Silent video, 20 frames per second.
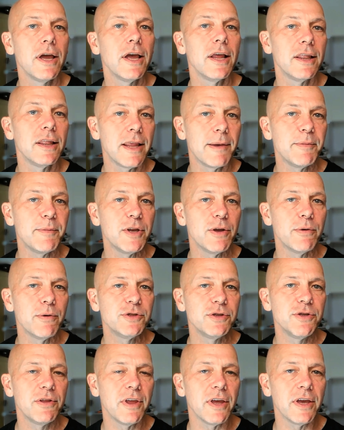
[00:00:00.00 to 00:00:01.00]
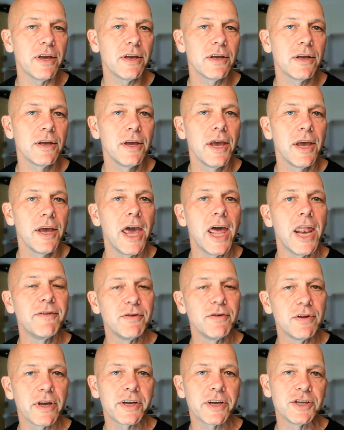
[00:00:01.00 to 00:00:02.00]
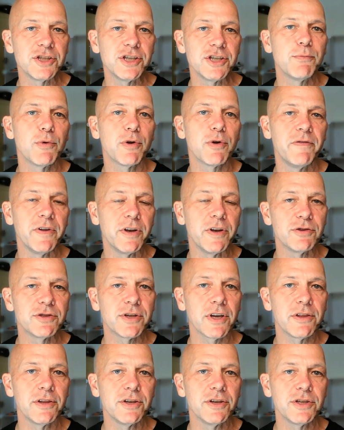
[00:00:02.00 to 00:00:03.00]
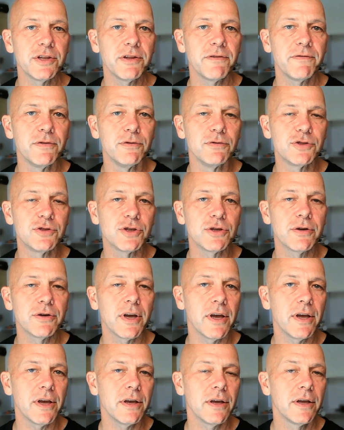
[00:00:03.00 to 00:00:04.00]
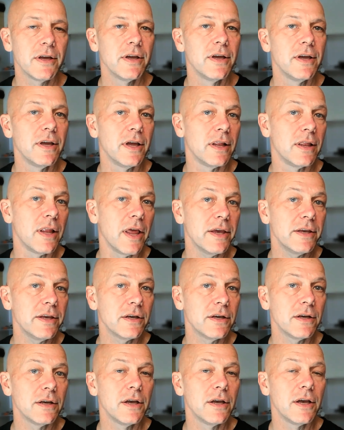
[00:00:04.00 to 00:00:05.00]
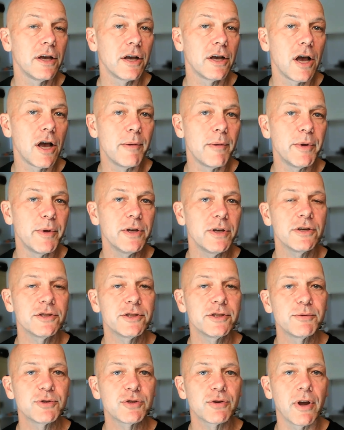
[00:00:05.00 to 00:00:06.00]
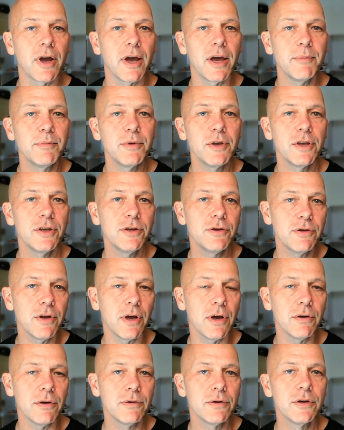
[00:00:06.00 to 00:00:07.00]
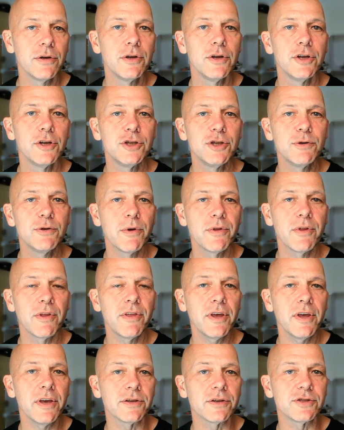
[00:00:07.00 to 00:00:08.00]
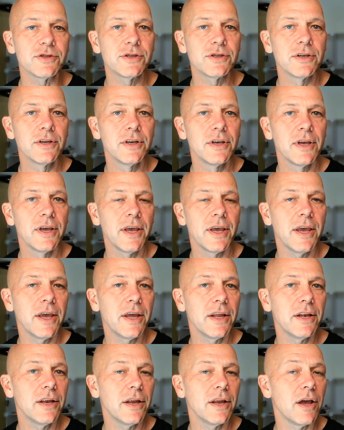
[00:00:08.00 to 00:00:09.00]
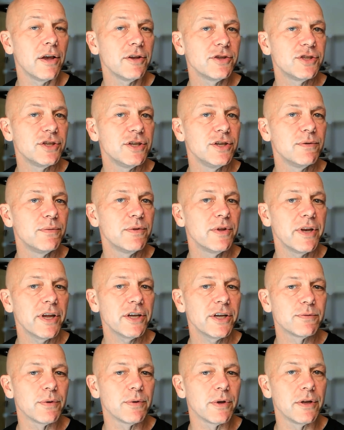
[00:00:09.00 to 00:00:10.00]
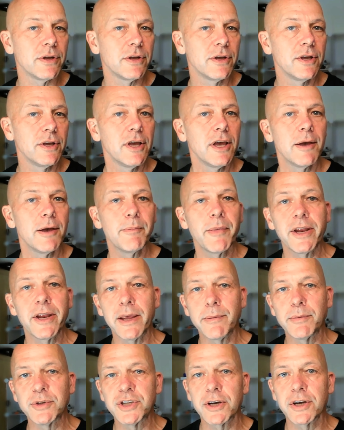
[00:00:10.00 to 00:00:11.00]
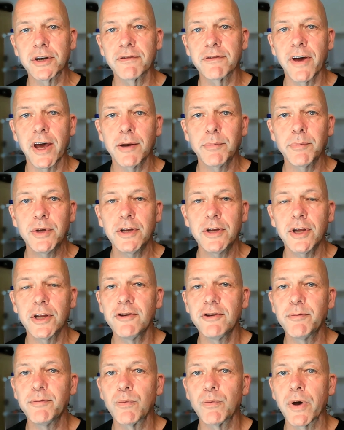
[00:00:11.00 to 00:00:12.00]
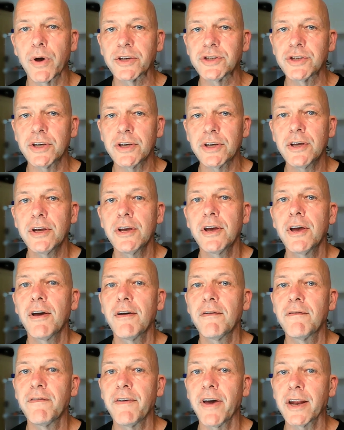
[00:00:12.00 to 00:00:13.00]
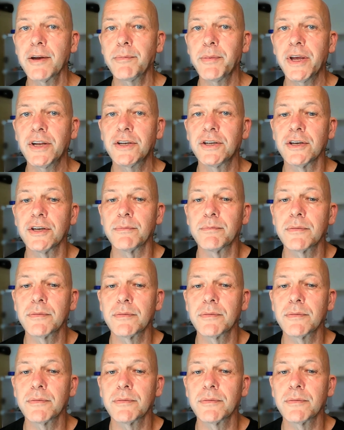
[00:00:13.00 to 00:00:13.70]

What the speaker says: Let me know what you think. And if you'd like to see more videos like this in the future, like, comment, subscribe, do all the things. And I'll see you in the next one. My name is Eric Fadiman, and you've been watching Fadamantium.